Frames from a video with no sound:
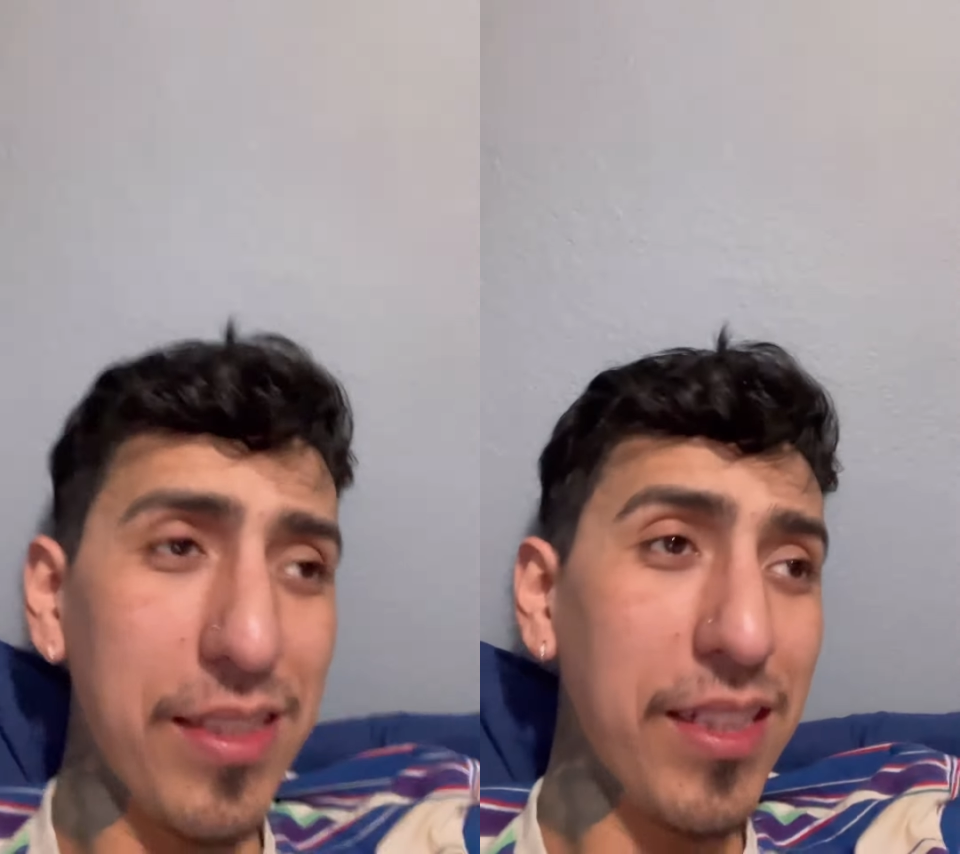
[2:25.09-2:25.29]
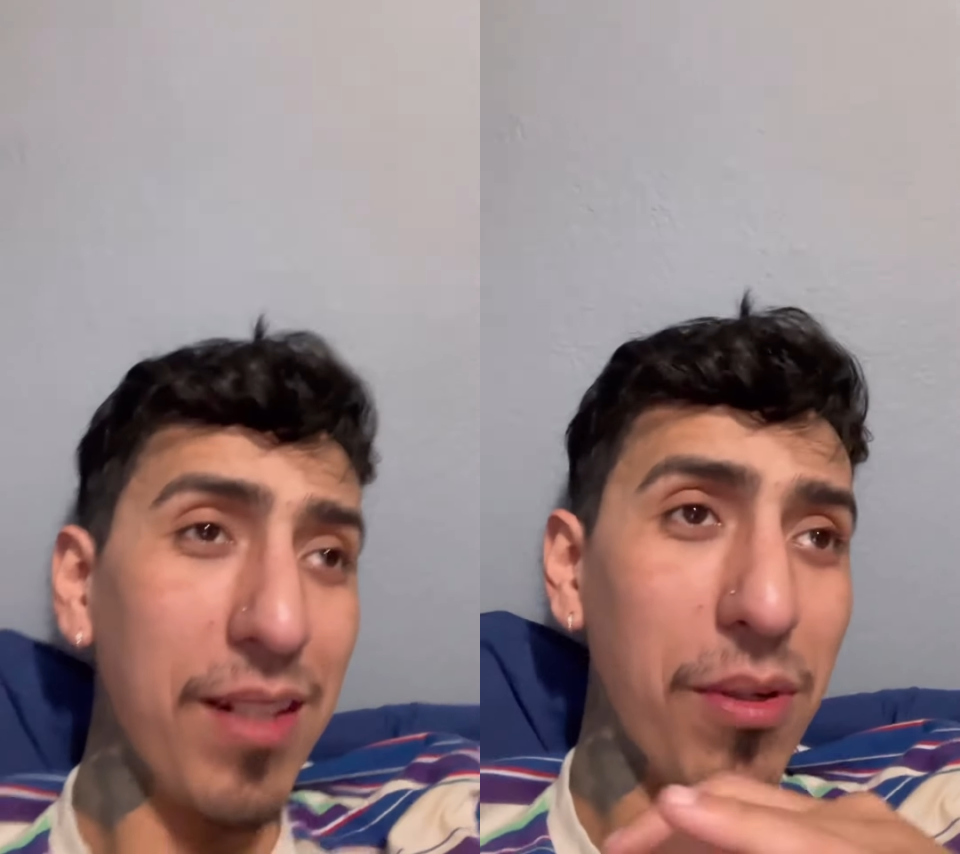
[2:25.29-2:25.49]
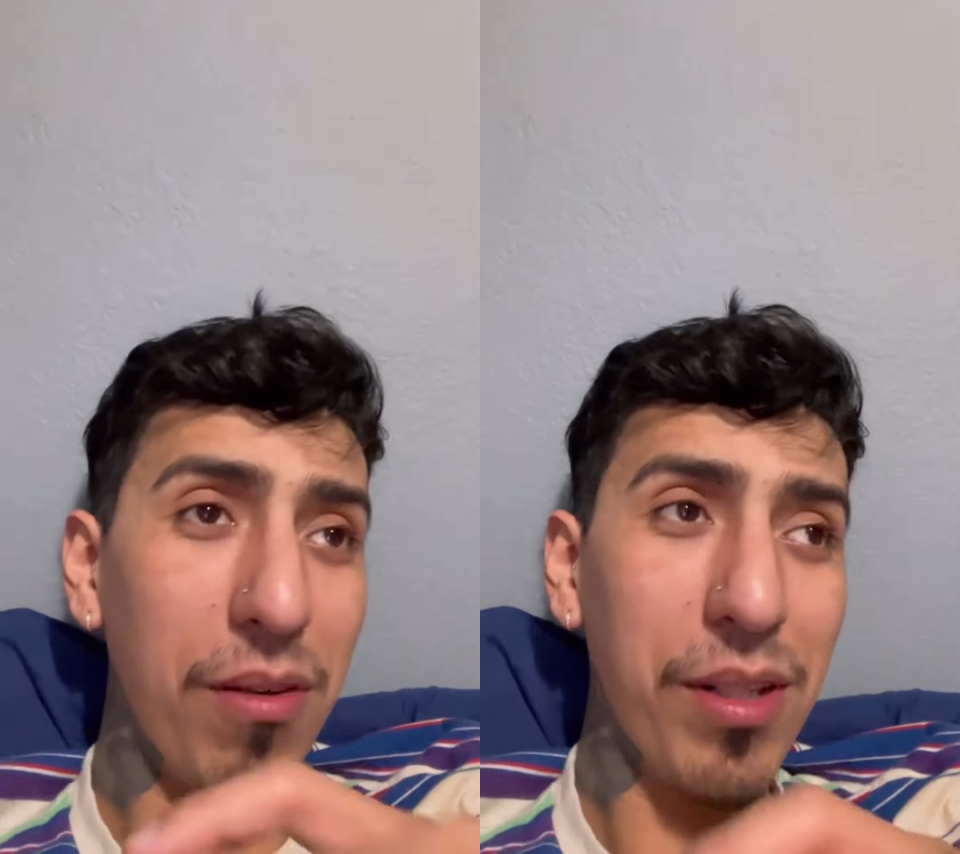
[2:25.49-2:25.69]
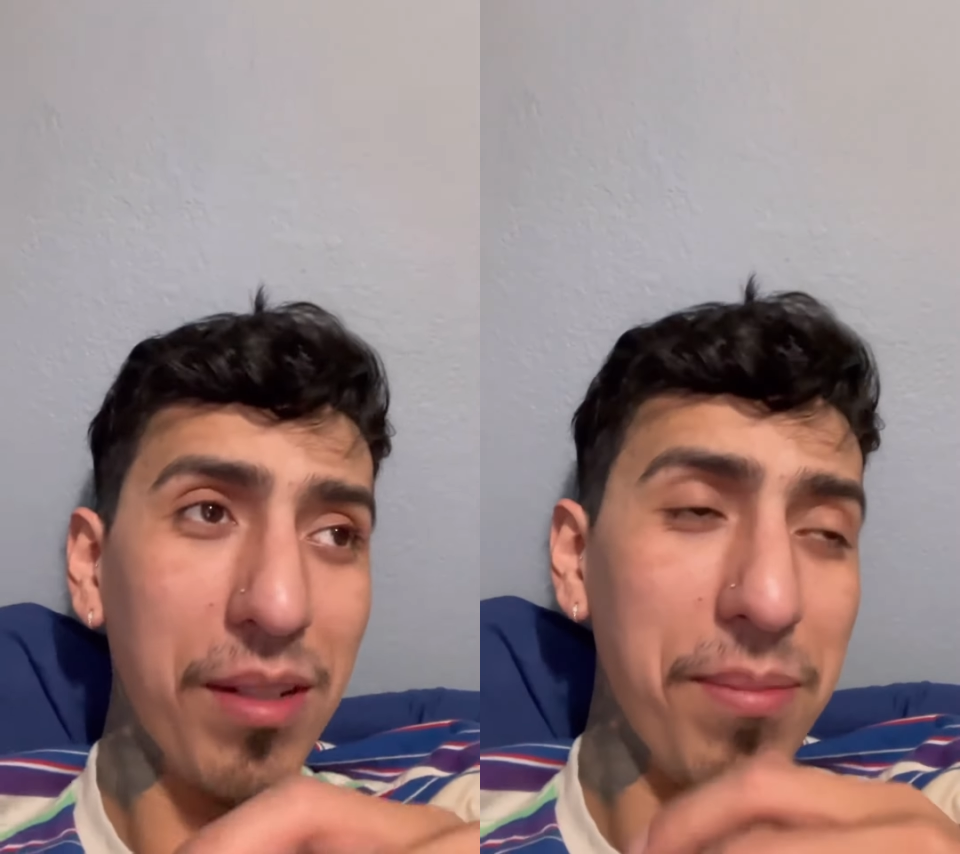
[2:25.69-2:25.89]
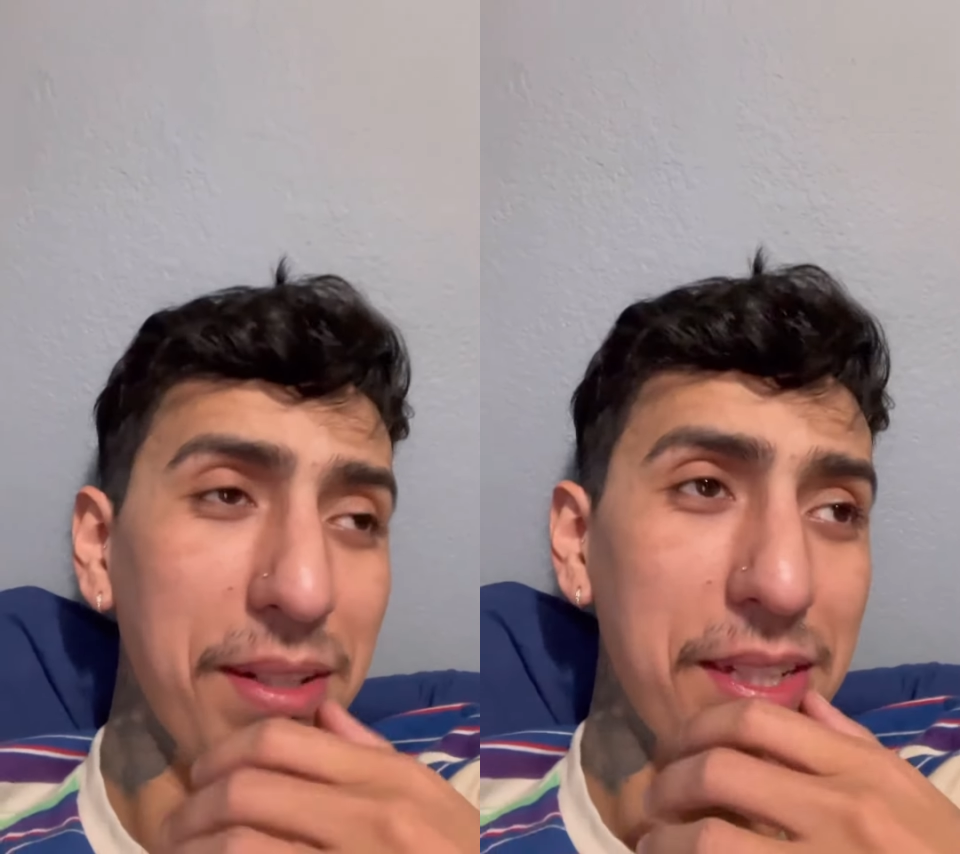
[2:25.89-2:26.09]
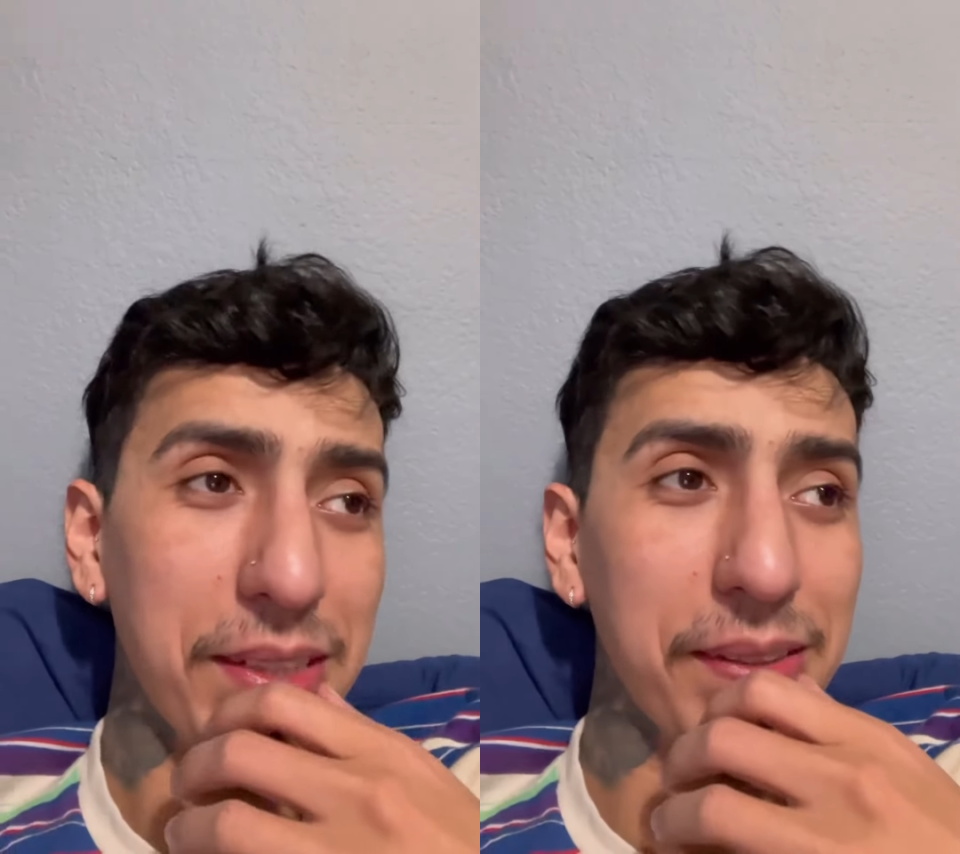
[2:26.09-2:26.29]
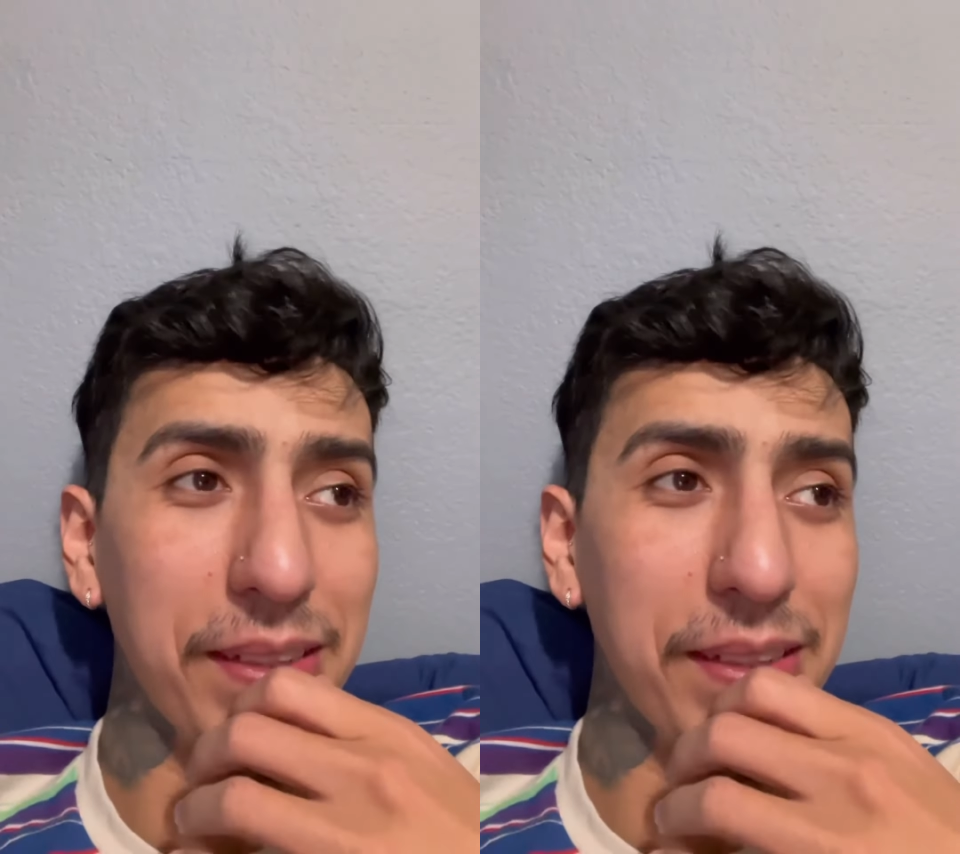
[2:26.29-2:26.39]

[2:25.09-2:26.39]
of 10, bro. I recommend it.